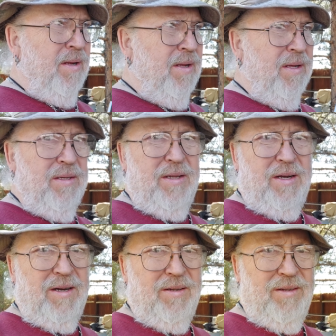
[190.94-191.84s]
Because, you
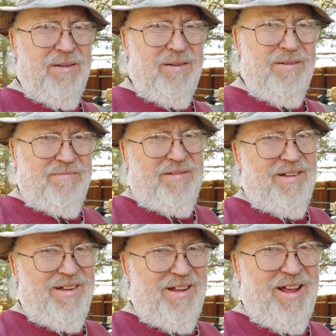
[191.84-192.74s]
know,
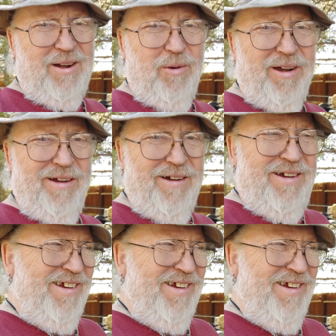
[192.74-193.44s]
I don't care.